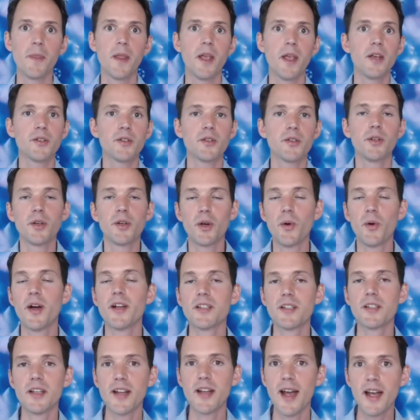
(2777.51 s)
So the
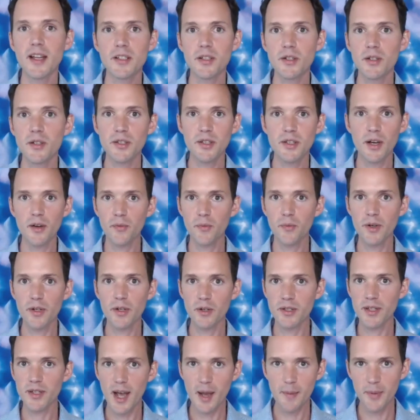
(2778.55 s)
question to ask yourself when you're
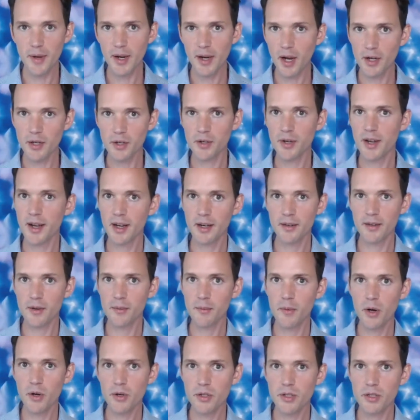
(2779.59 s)
tapping on your negative
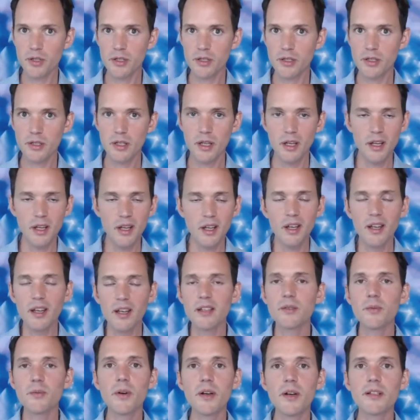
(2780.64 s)
emotions is
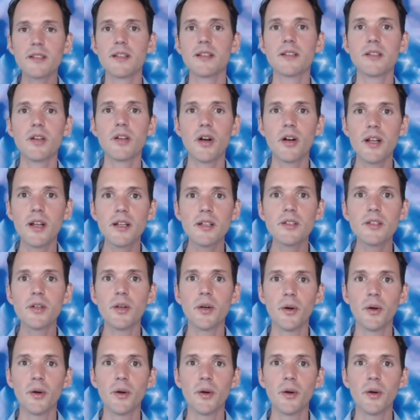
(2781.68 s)
what does this turn into?